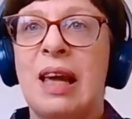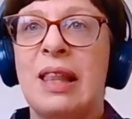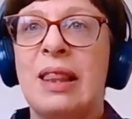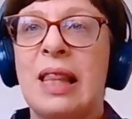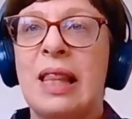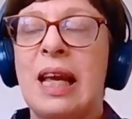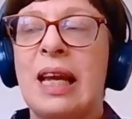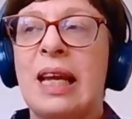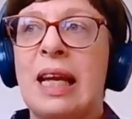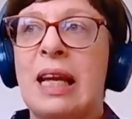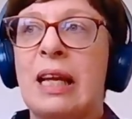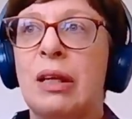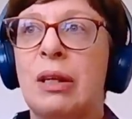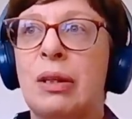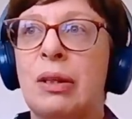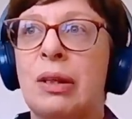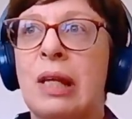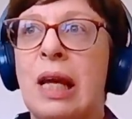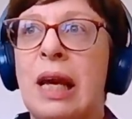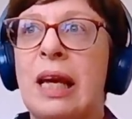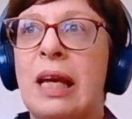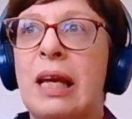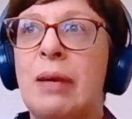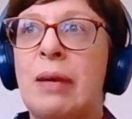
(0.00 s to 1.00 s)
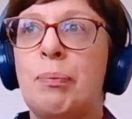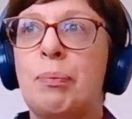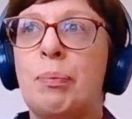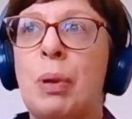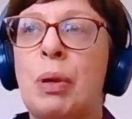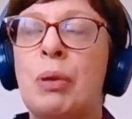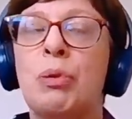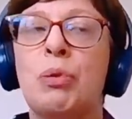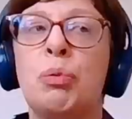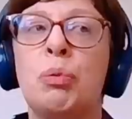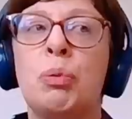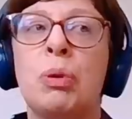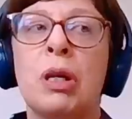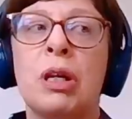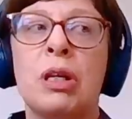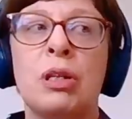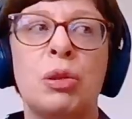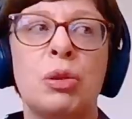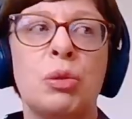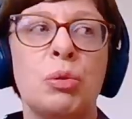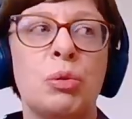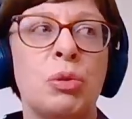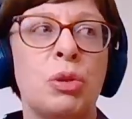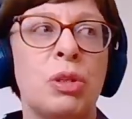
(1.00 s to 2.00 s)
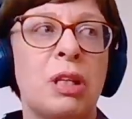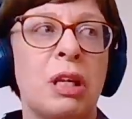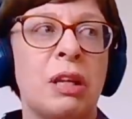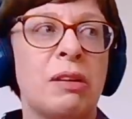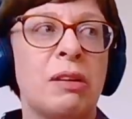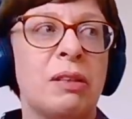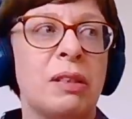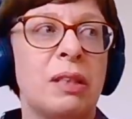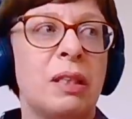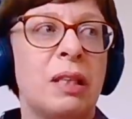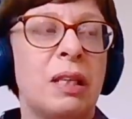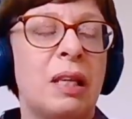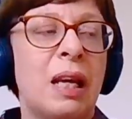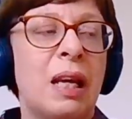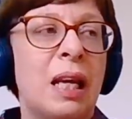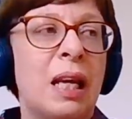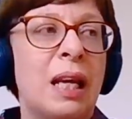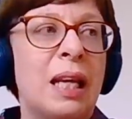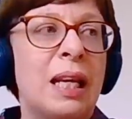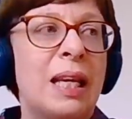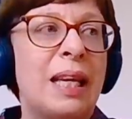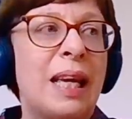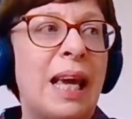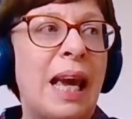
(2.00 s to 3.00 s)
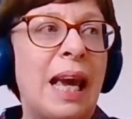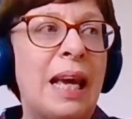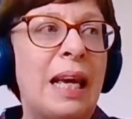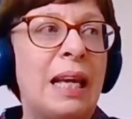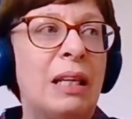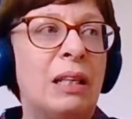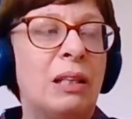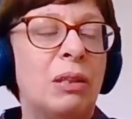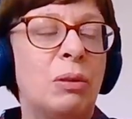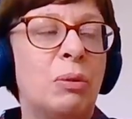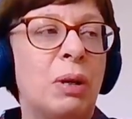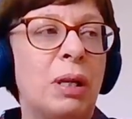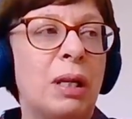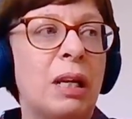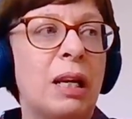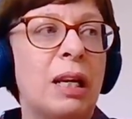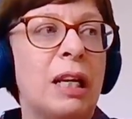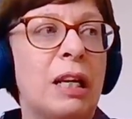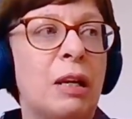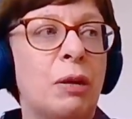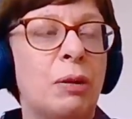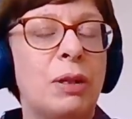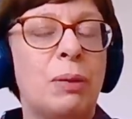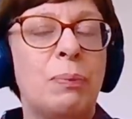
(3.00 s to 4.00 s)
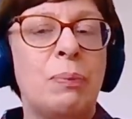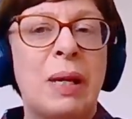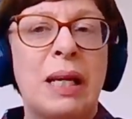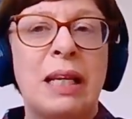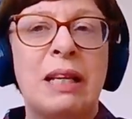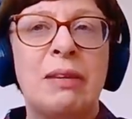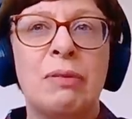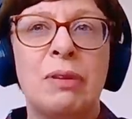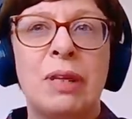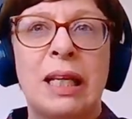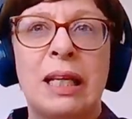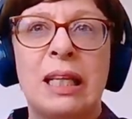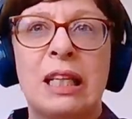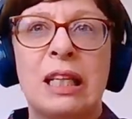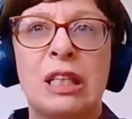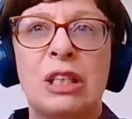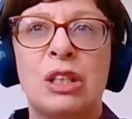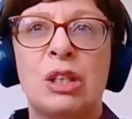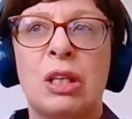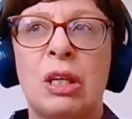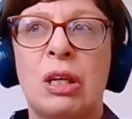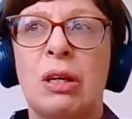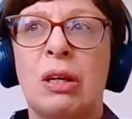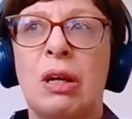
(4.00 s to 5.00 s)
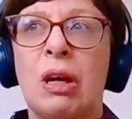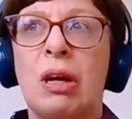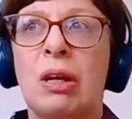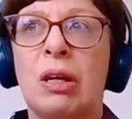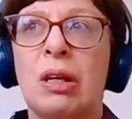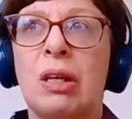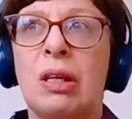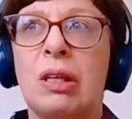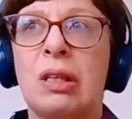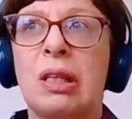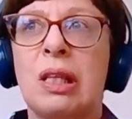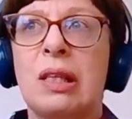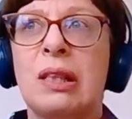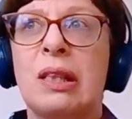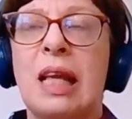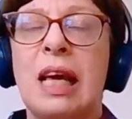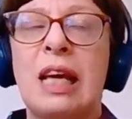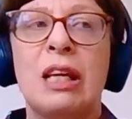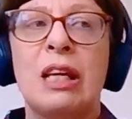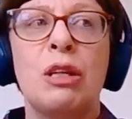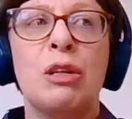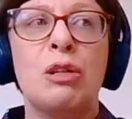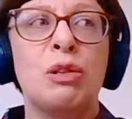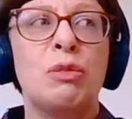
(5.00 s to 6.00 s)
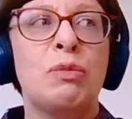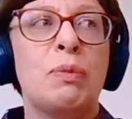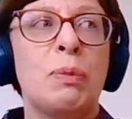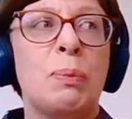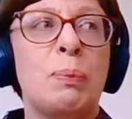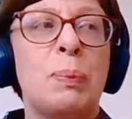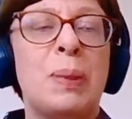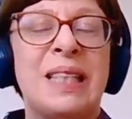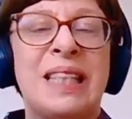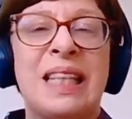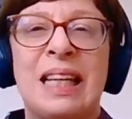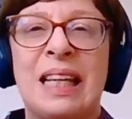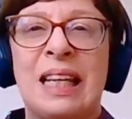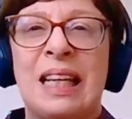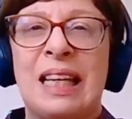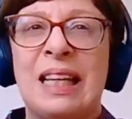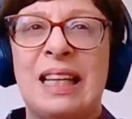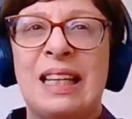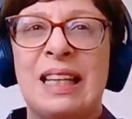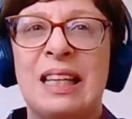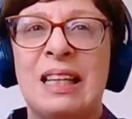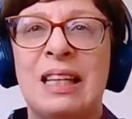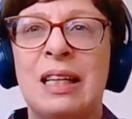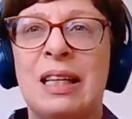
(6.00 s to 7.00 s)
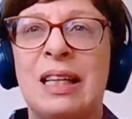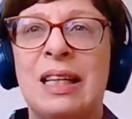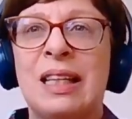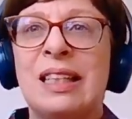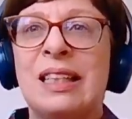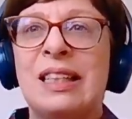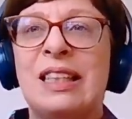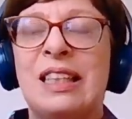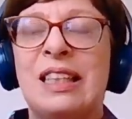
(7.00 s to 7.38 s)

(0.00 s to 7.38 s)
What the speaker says: And then they both words also gain quite early on in medieval English they're used for particularly